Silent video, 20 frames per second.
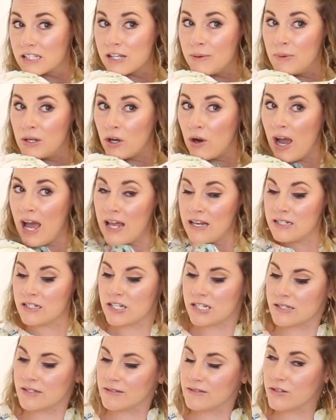So I'm gonna go ahead and
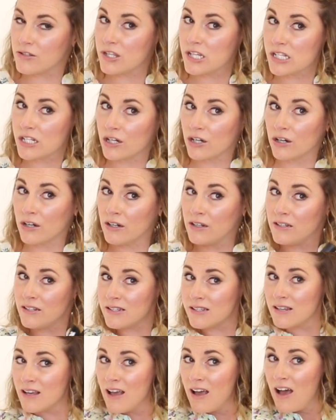just do these
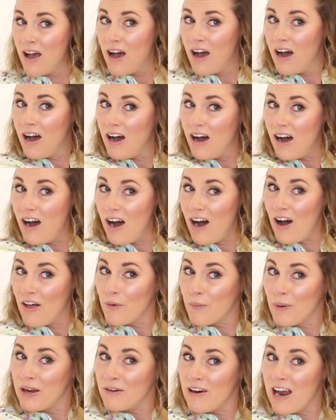curls all the
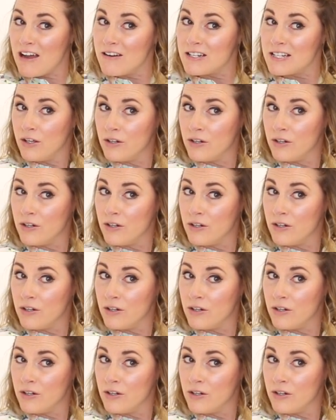way around.